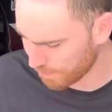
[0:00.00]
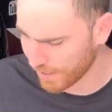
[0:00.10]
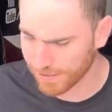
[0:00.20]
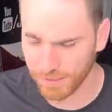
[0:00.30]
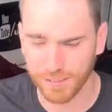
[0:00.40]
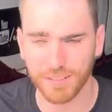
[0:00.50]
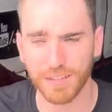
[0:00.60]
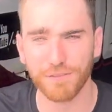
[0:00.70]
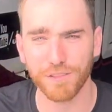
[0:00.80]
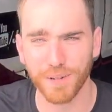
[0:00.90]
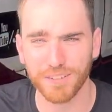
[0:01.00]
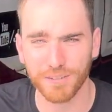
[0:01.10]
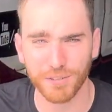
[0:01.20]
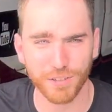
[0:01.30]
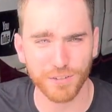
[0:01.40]
basically just an inflammation
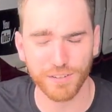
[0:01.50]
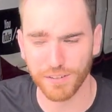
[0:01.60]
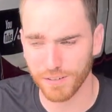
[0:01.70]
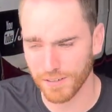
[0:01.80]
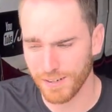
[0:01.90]
reducer.